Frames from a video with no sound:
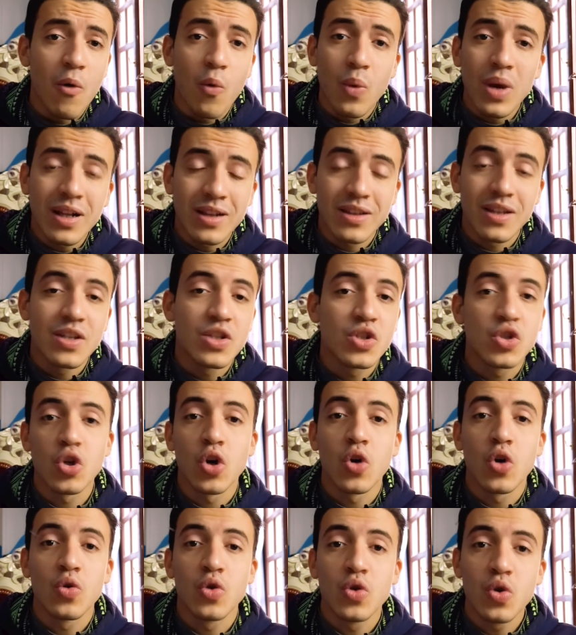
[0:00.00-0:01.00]
weekly,
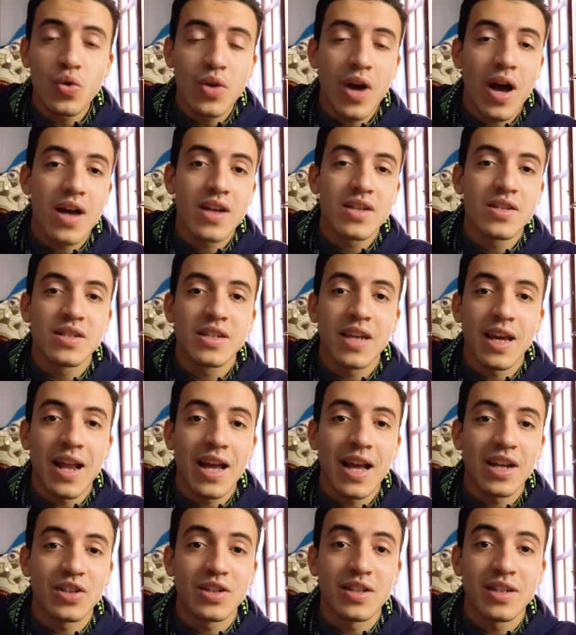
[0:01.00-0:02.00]
so you guys
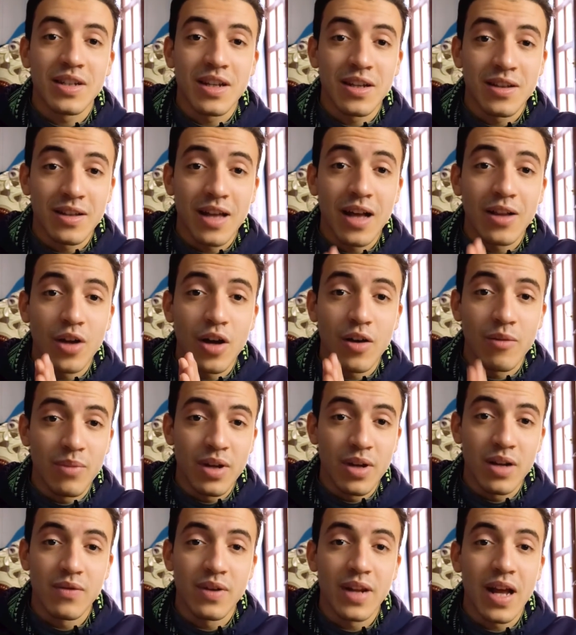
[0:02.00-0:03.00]
can actually get a lot
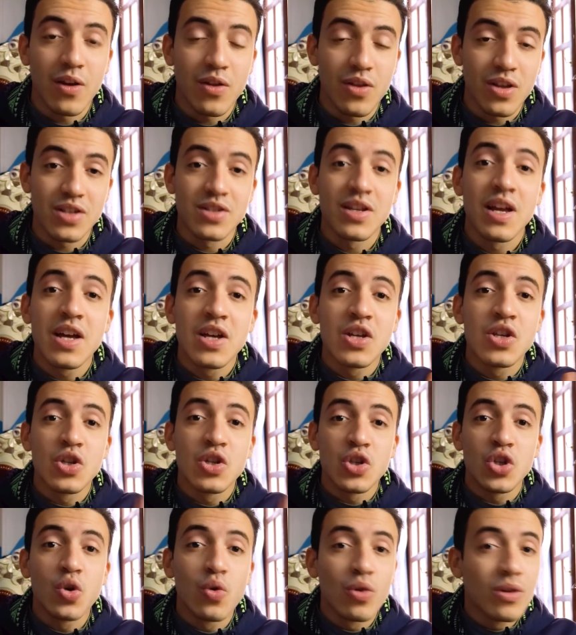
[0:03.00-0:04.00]
of benefit out of this.
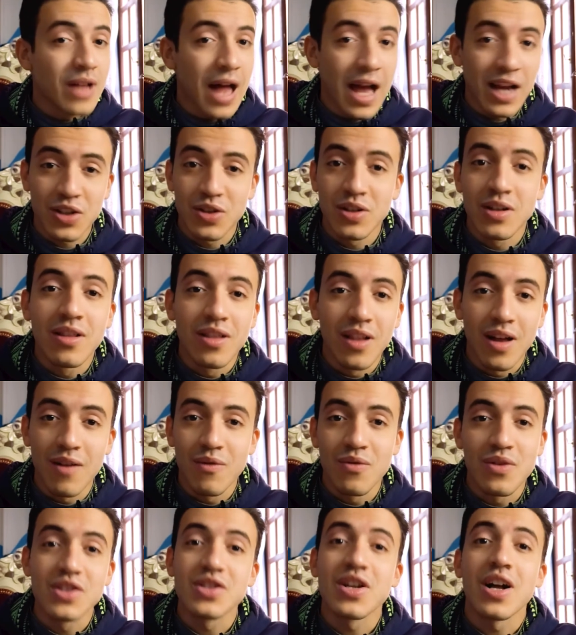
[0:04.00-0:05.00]
You will actually
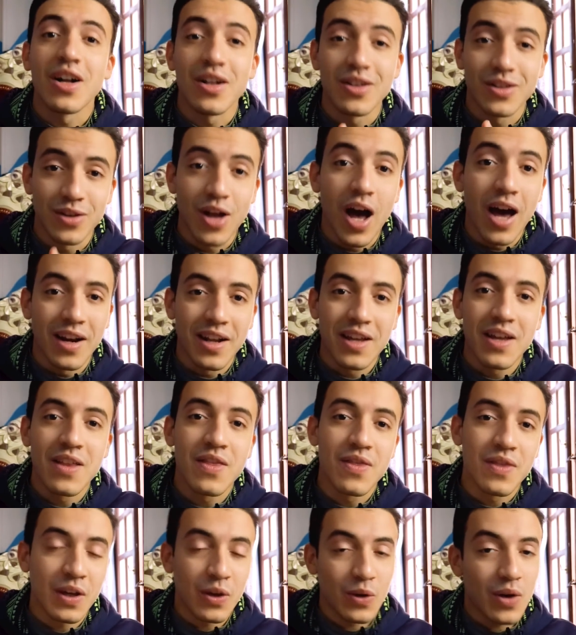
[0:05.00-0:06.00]
love this a lot.
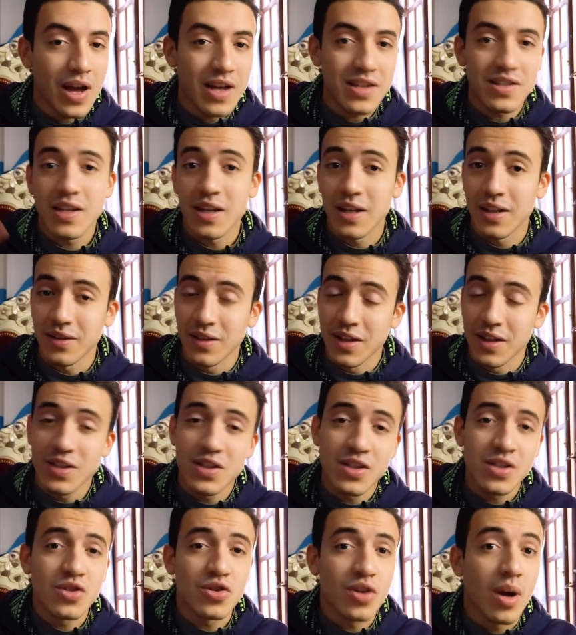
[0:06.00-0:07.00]
Thank you guys, and
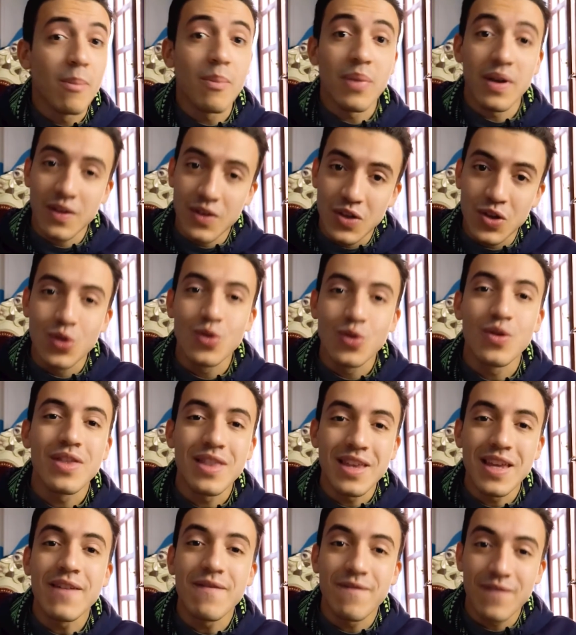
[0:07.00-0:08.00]
let's jump into
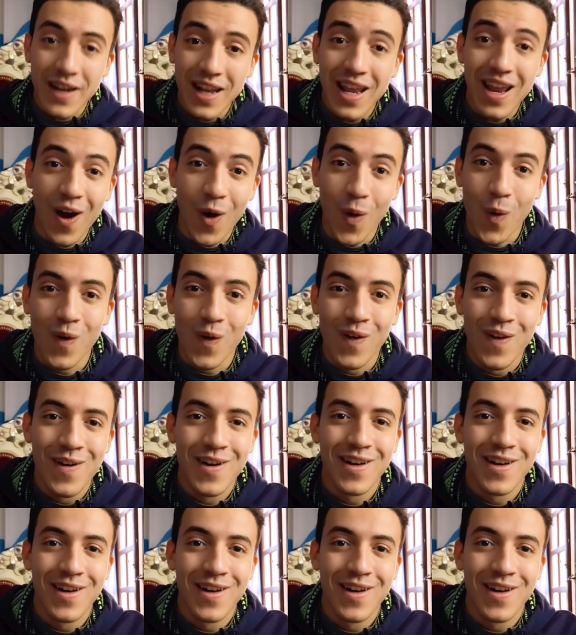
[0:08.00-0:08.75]
the video.